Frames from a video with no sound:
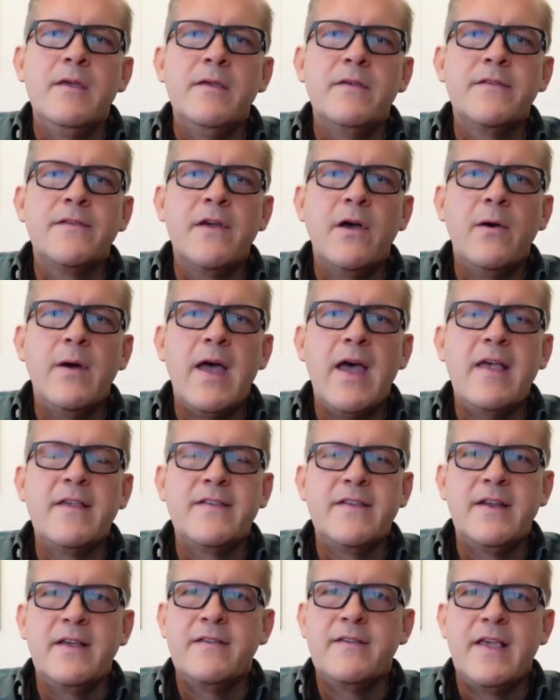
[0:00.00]
So as
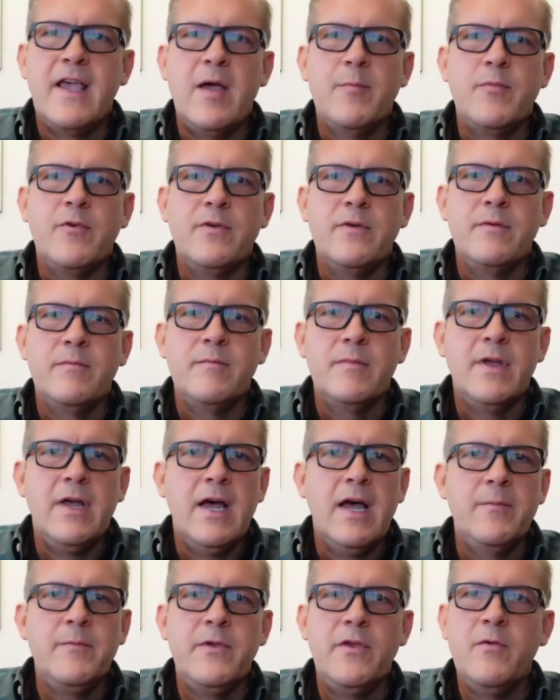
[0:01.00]
an example,
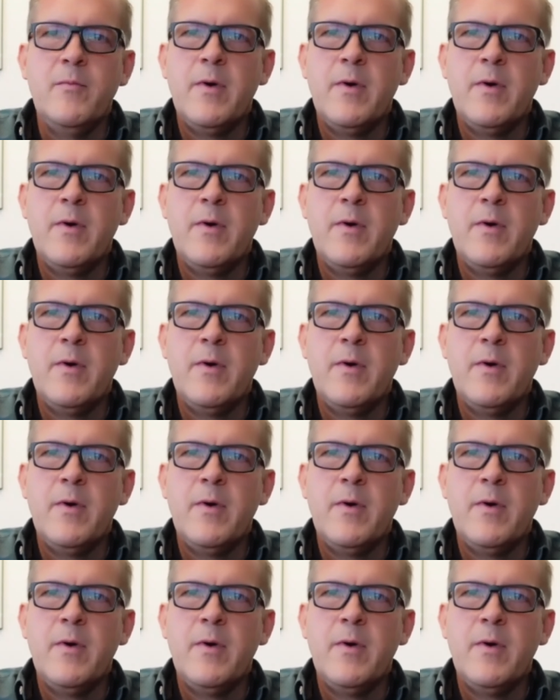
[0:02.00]
you